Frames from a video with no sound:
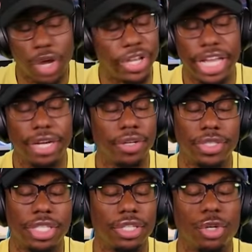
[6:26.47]
Oh yeah, no.
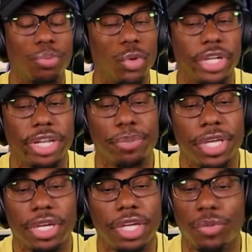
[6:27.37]
See, little Porky the
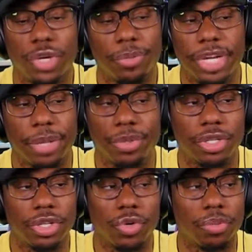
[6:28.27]
pig, he wouldn't have been able
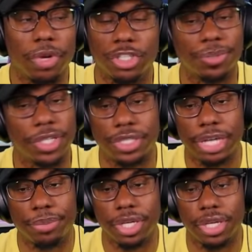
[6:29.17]
to throw them marshmallows
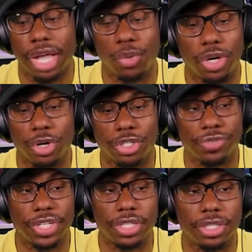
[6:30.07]
at me. I would have hurt his
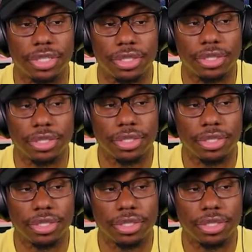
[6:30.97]
feelings.